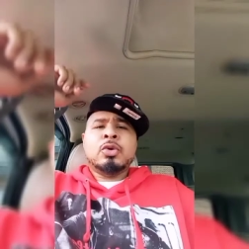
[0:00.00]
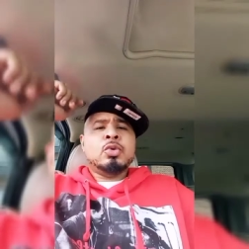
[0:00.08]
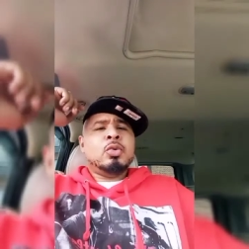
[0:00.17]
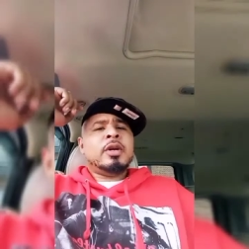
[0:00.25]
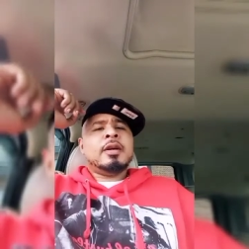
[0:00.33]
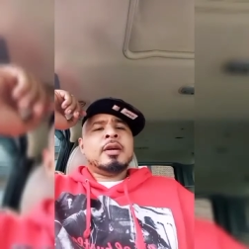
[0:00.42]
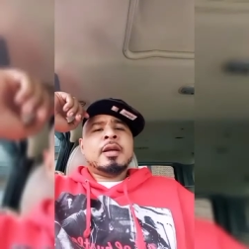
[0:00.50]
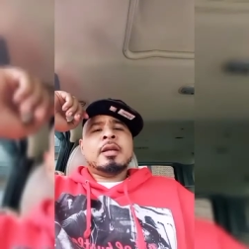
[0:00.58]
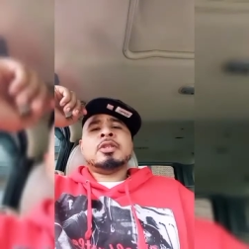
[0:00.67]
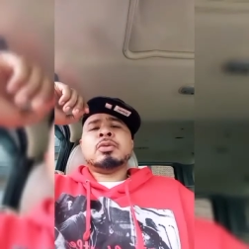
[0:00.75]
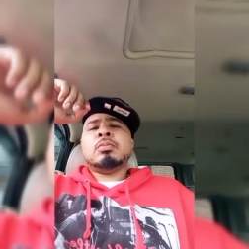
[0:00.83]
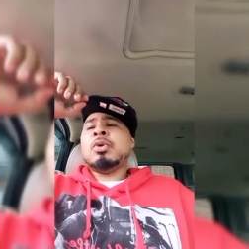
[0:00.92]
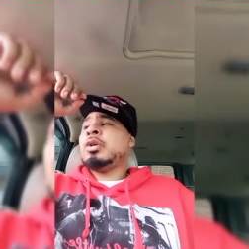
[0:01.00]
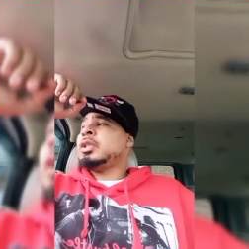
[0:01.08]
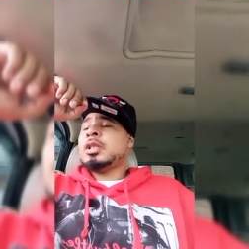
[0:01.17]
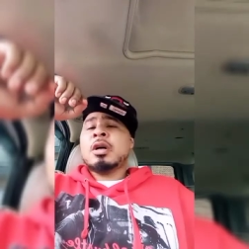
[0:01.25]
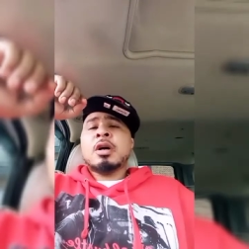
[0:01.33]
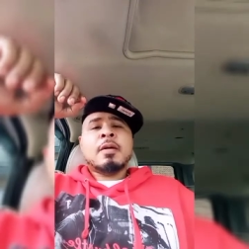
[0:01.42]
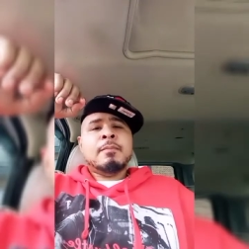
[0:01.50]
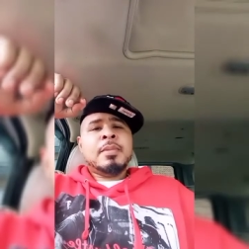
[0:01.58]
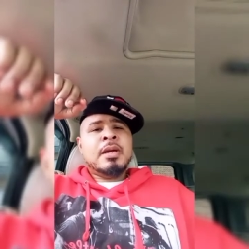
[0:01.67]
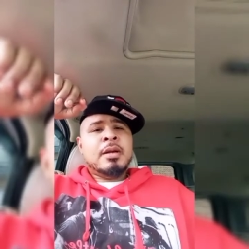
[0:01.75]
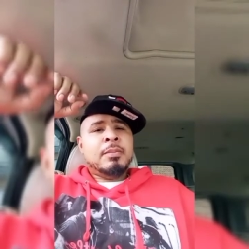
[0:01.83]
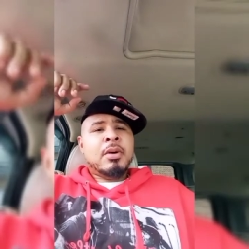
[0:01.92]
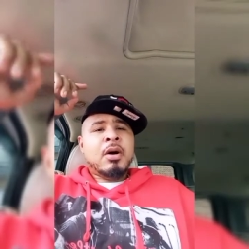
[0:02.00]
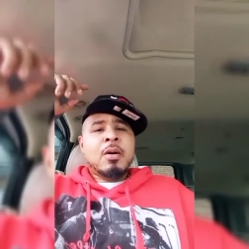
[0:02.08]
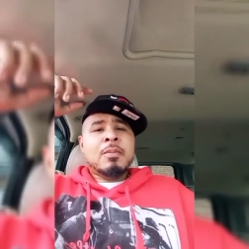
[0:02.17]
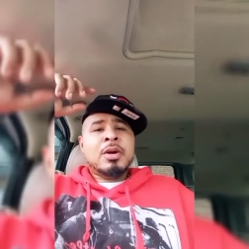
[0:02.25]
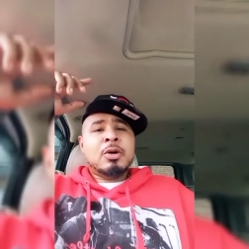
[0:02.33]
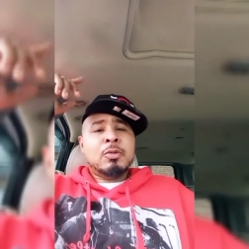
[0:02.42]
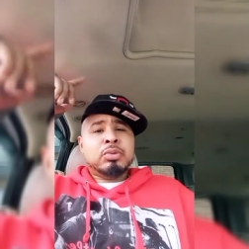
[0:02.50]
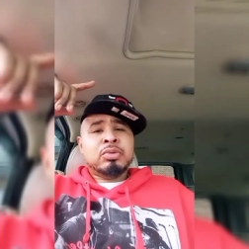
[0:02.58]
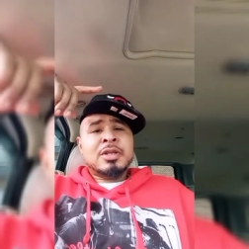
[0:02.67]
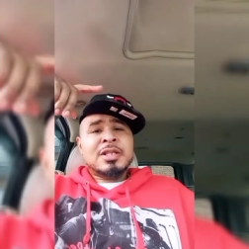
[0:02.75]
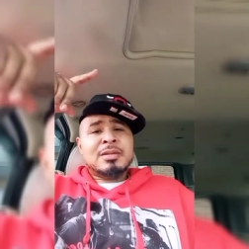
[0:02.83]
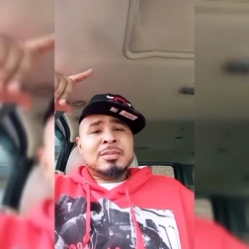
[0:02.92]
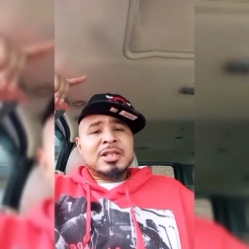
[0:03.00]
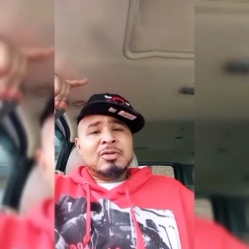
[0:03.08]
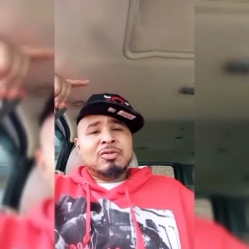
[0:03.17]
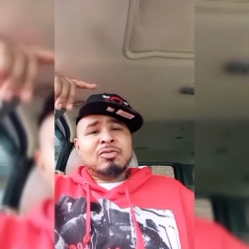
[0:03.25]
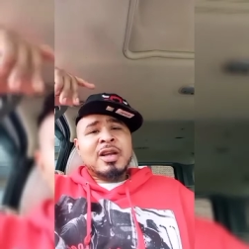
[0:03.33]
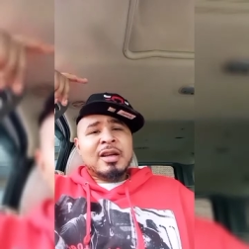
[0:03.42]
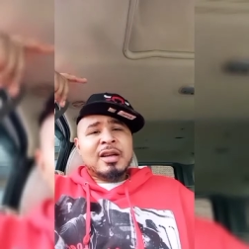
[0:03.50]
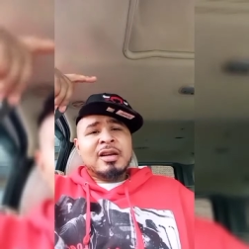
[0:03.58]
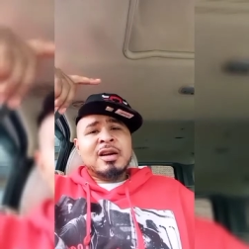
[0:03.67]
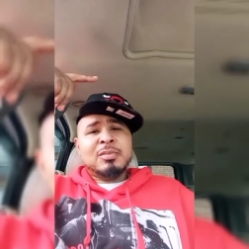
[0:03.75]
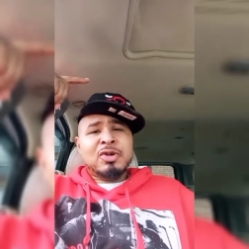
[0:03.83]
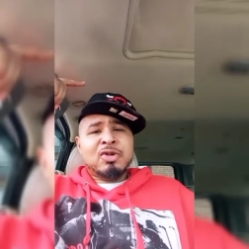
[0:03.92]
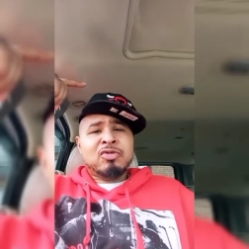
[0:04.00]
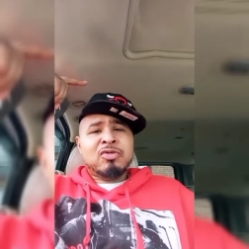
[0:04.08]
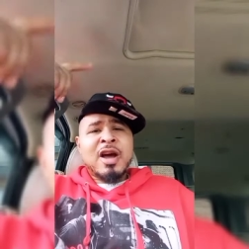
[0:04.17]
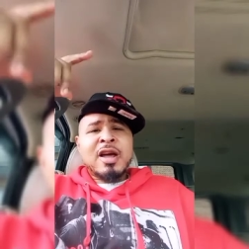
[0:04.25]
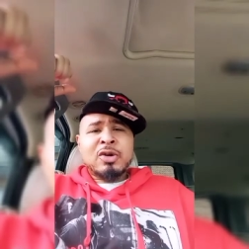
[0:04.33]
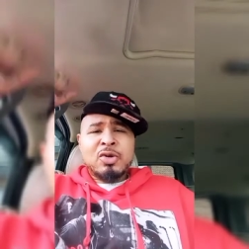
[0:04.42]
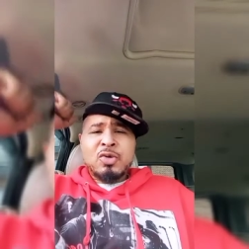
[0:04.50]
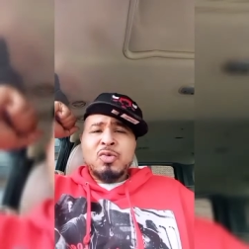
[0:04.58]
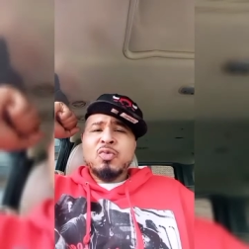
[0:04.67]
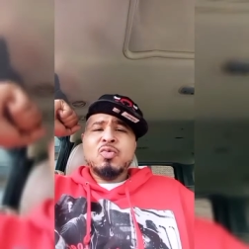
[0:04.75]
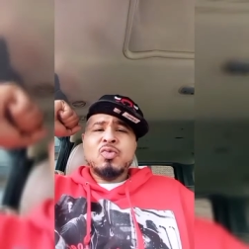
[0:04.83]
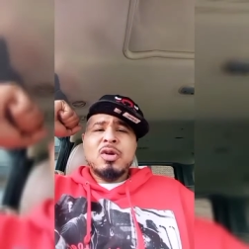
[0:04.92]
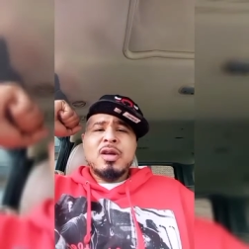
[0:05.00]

it do, what it ain't. It's your boy Shaw B, the Palmetto Prince, Mr. Red Cup Chronicle.